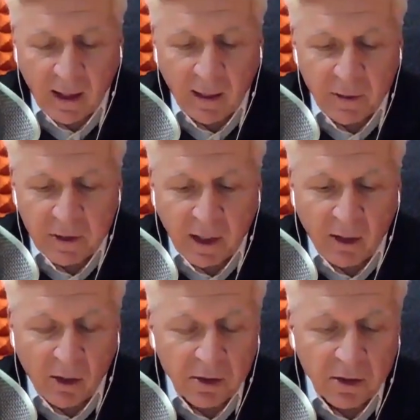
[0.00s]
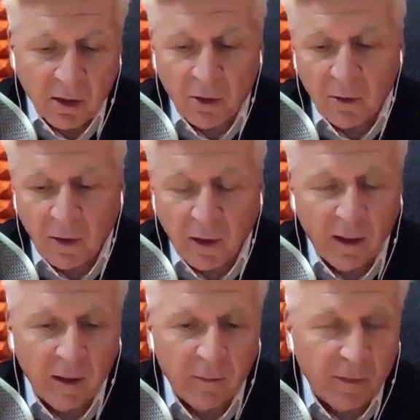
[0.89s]
I would say also
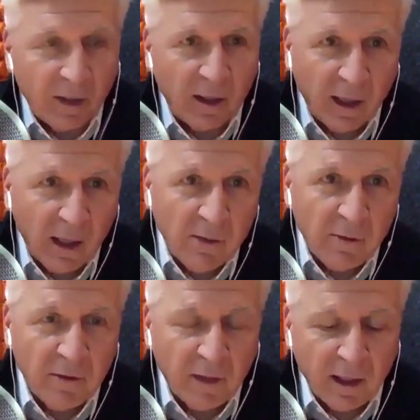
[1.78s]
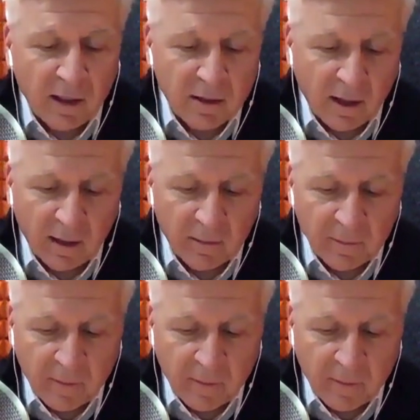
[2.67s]
in any of the things that